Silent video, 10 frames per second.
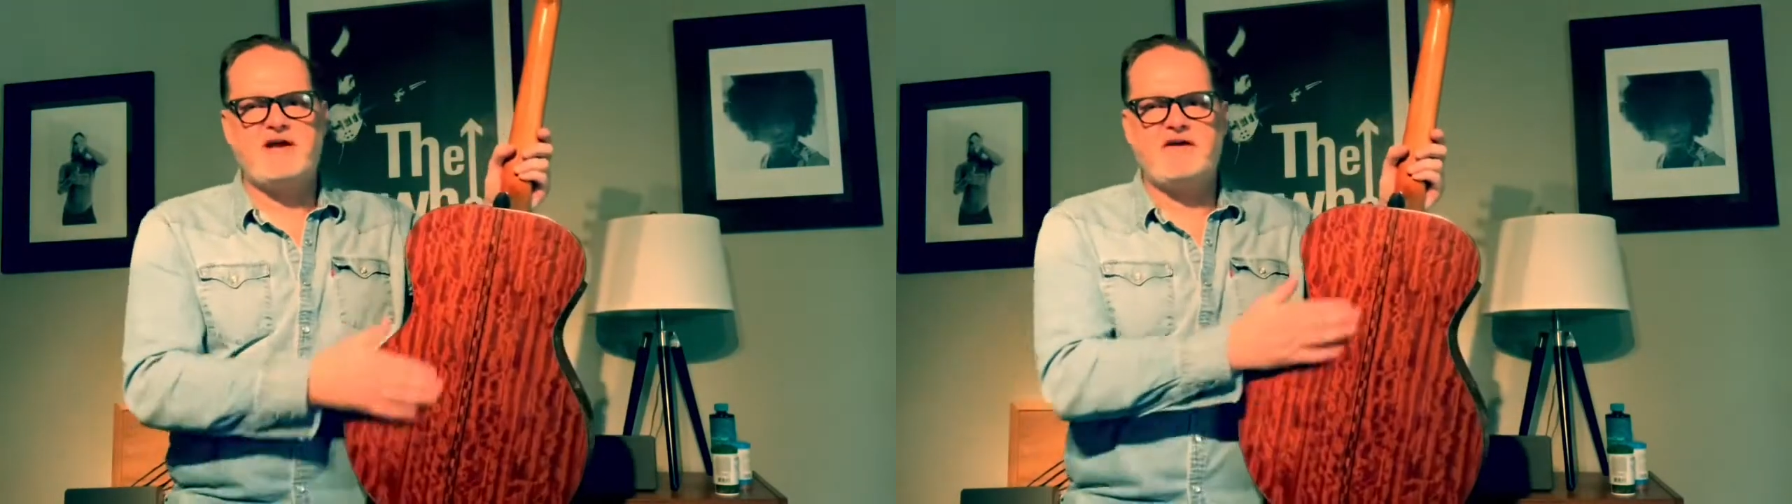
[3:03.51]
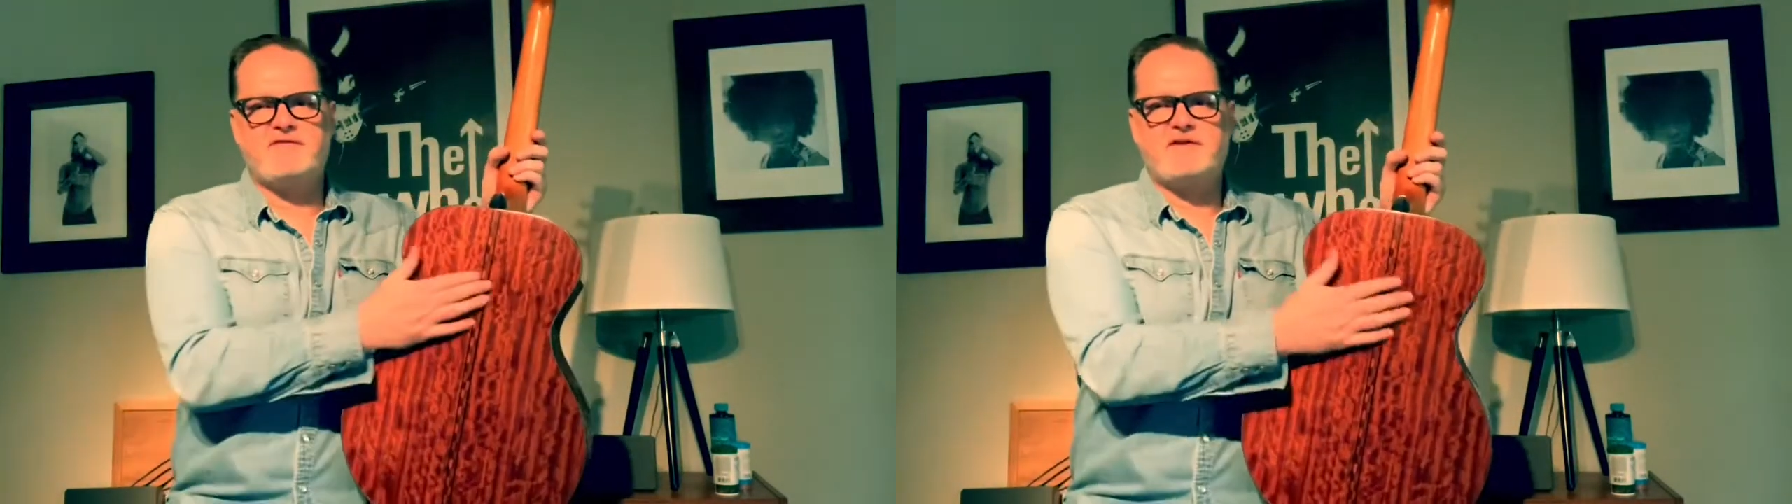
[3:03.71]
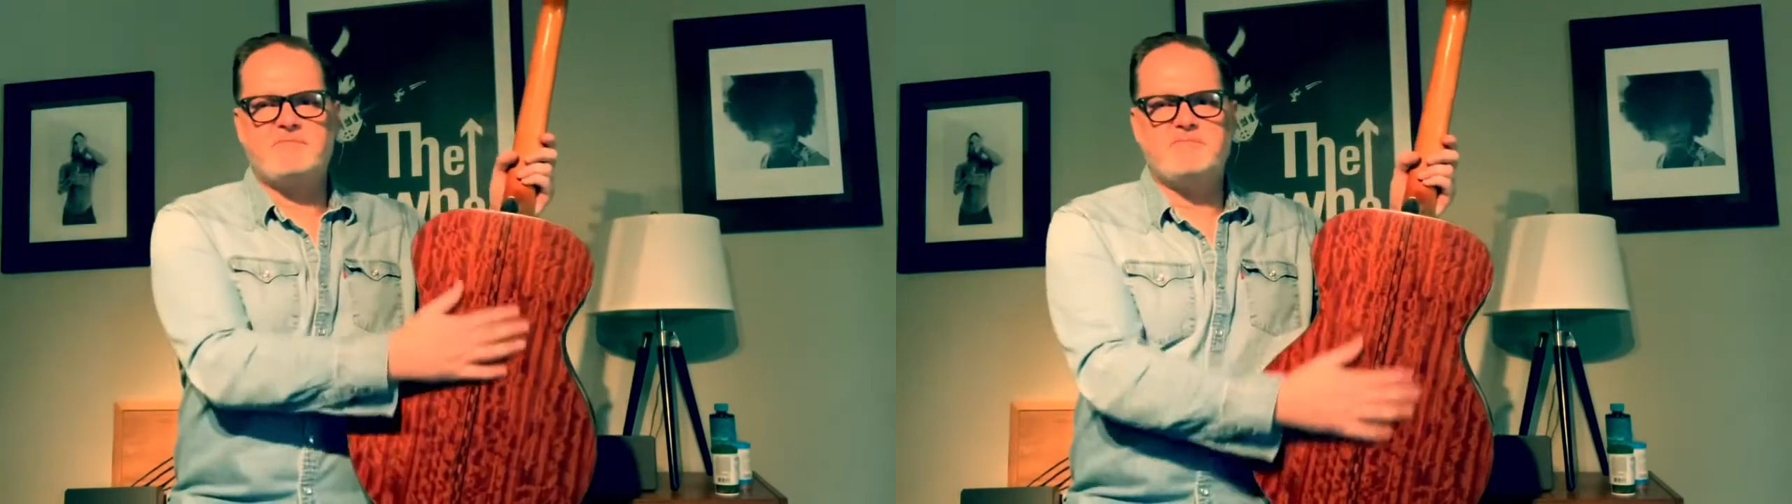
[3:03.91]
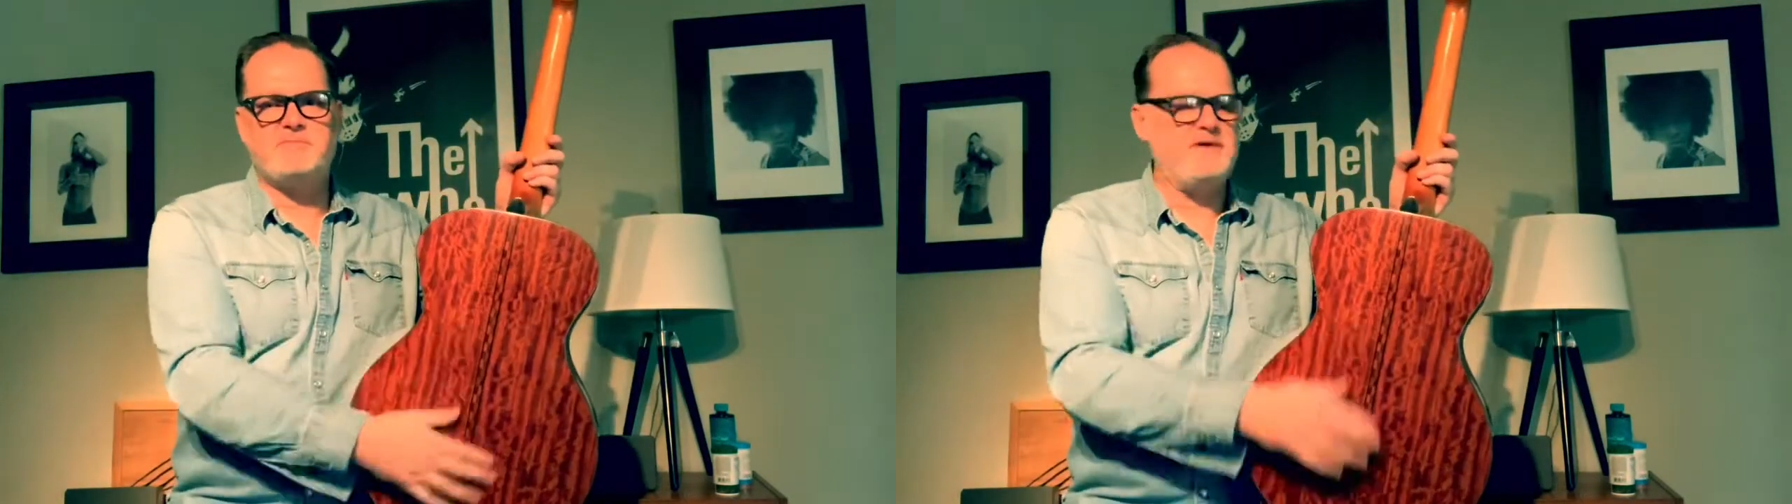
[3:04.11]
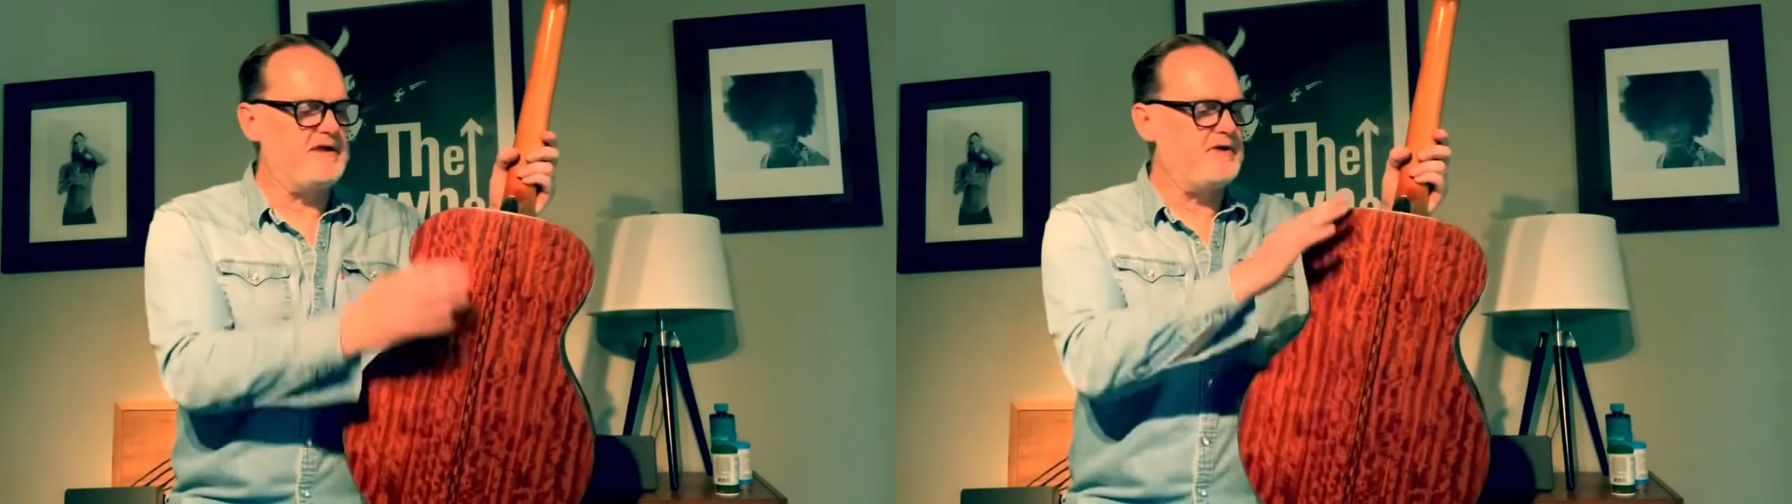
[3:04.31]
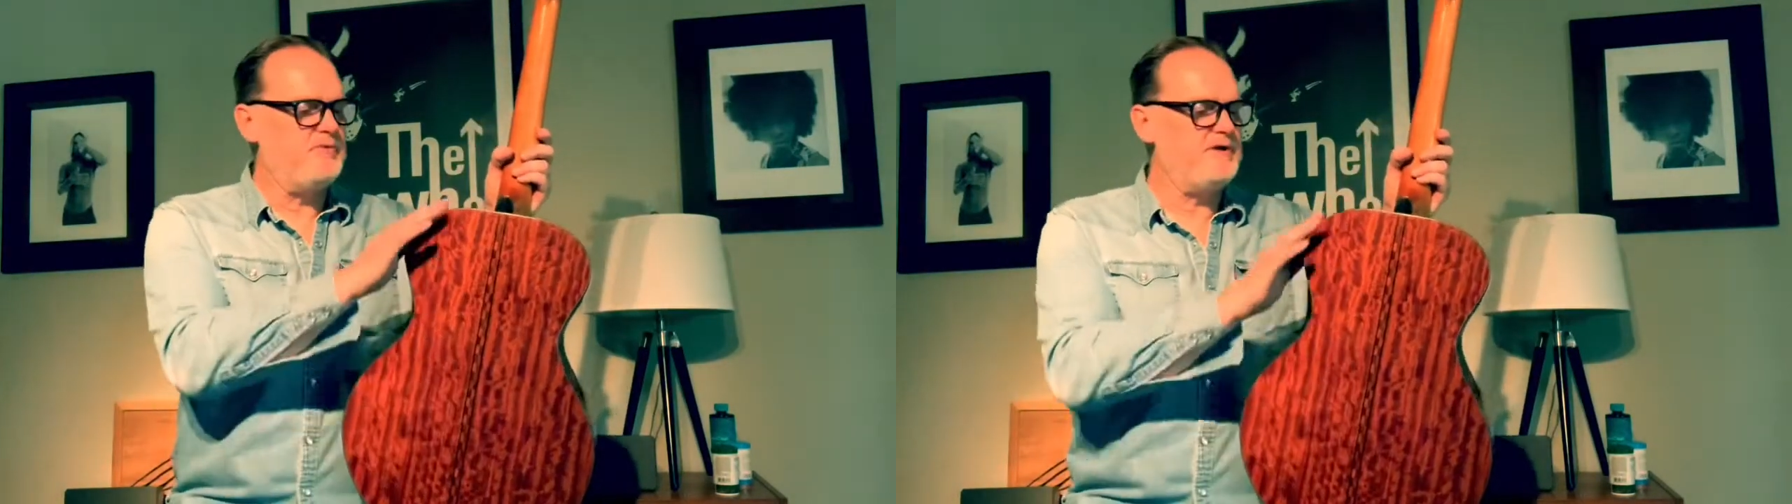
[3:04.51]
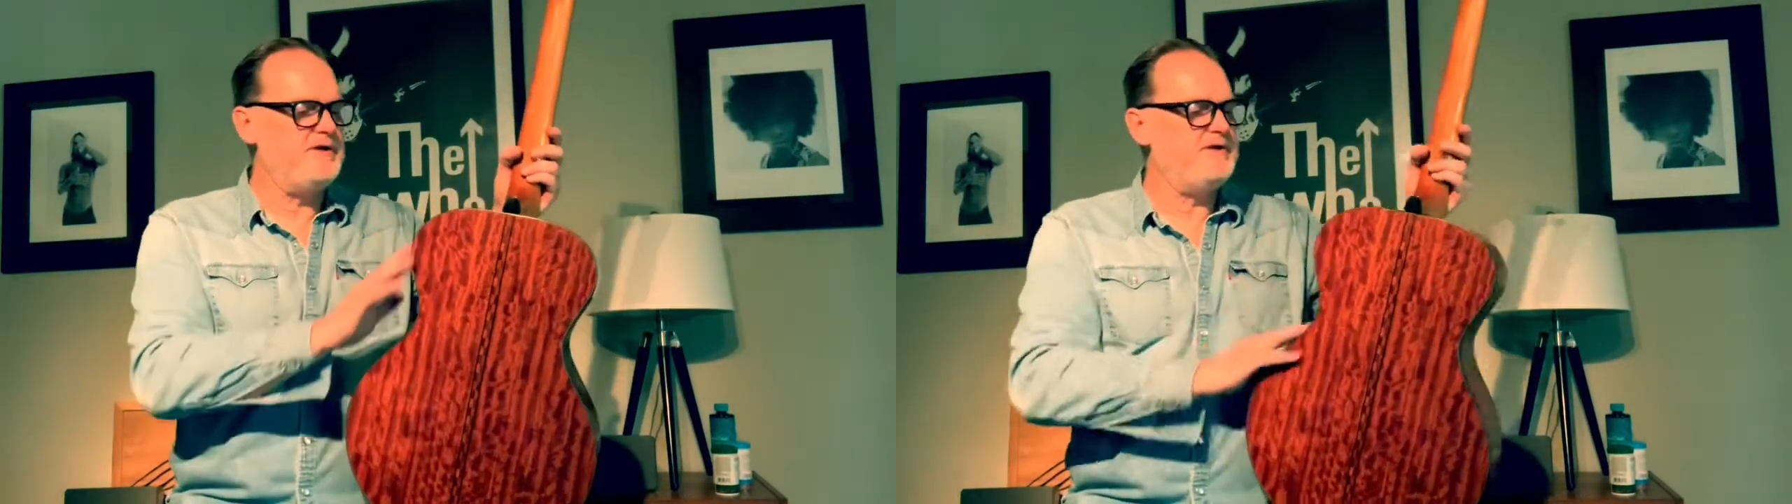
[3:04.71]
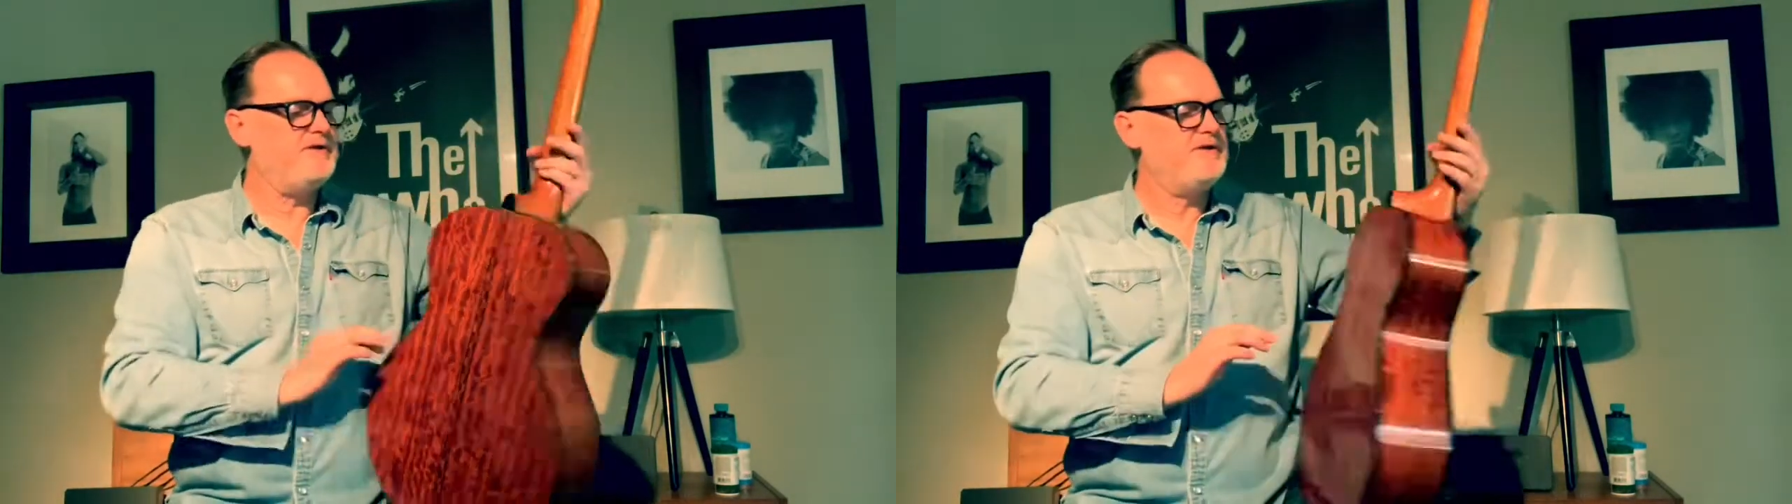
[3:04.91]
African babinga wood,